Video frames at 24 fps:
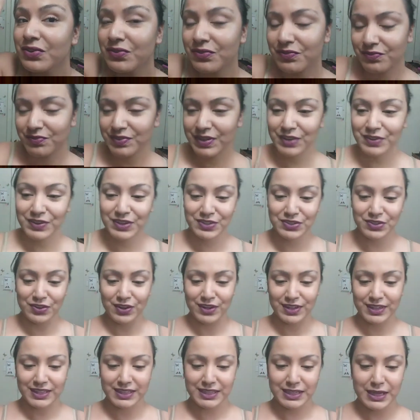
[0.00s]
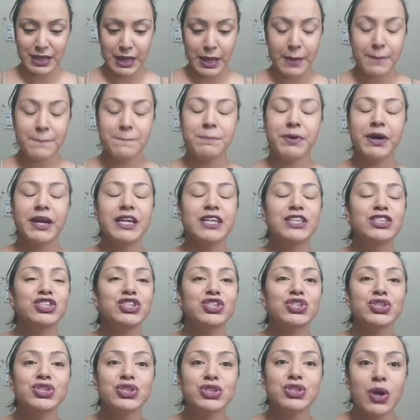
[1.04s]
very dark, but it's
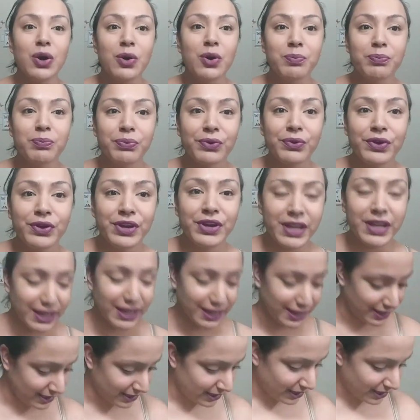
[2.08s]
so pretty,